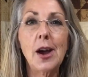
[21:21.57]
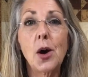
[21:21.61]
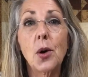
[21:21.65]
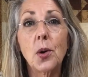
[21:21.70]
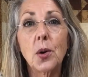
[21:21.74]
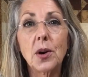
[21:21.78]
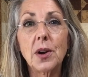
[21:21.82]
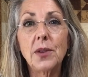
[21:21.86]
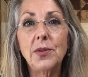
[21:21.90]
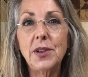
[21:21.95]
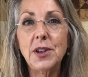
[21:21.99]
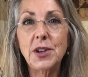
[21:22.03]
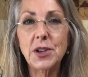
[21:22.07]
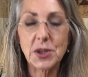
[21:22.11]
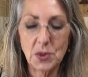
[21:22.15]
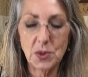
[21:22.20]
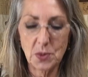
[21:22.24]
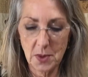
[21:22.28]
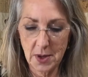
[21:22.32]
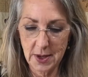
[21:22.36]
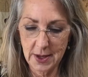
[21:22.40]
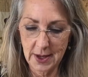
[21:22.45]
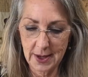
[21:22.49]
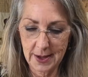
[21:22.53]
Or if you just
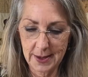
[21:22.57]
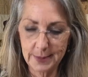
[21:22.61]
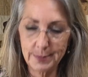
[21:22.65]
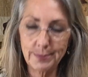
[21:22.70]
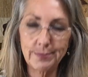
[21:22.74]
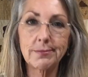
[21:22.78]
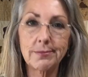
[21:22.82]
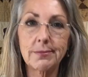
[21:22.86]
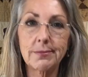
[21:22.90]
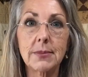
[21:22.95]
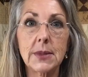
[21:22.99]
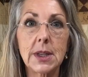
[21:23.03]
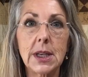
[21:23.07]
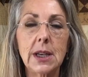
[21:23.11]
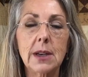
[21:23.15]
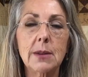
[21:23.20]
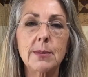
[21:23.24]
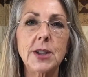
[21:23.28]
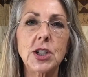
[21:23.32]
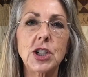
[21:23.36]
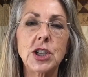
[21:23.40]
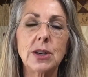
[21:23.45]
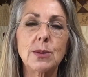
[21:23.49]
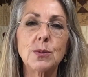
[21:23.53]
want to hear
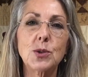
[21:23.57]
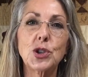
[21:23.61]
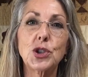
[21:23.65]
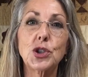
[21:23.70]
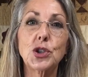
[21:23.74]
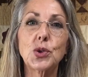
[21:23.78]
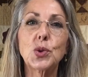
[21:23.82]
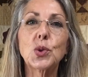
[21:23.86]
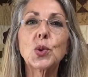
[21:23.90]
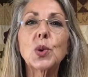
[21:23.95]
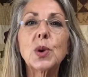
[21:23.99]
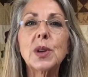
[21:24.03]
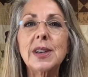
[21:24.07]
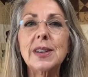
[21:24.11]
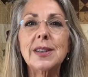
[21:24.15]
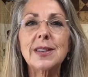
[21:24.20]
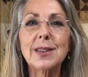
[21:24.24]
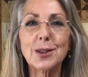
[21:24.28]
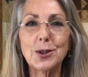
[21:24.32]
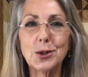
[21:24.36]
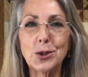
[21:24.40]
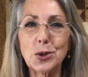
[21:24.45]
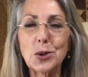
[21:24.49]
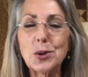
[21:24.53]
me share more stories,
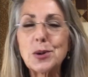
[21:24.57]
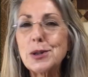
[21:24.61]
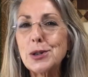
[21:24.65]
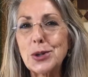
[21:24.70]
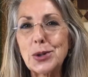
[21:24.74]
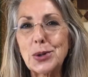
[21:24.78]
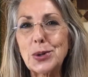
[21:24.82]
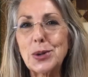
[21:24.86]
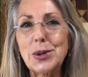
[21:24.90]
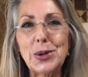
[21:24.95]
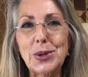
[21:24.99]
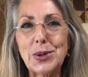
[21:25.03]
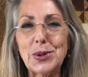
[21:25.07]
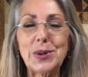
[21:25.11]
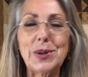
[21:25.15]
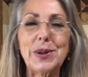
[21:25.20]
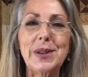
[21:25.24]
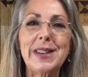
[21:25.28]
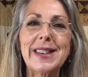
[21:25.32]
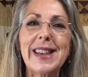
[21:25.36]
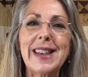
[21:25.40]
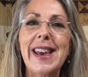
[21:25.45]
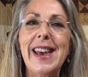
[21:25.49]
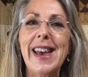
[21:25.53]

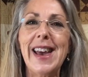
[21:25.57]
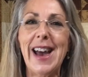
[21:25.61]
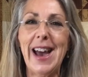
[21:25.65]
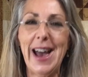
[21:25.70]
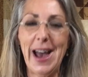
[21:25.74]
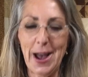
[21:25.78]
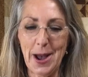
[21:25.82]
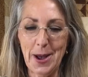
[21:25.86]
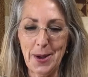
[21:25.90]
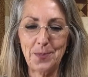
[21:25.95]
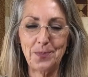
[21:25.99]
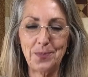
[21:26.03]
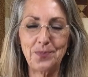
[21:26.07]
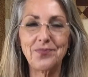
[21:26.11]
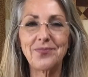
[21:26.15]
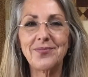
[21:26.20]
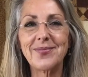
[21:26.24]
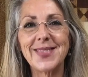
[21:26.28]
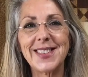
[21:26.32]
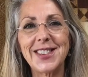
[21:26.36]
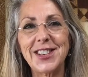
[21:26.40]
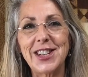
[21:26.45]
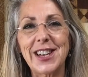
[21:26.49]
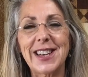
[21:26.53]

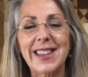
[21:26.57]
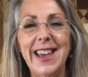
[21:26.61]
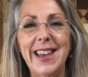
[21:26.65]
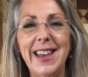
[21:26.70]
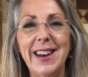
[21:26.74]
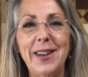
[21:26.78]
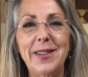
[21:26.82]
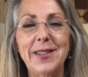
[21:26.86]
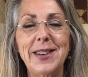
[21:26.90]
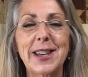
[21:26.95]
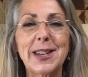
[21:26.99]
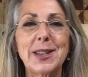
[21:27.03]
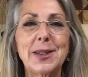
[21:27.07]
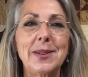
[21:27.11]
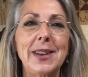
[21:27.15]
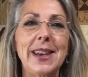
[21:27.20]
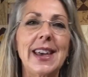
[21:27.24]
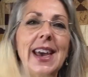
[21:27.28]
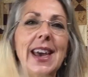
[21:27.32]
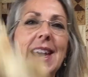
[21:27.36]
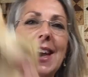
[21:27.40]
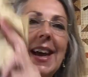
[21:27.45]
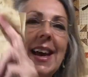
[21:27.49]
check that out next week.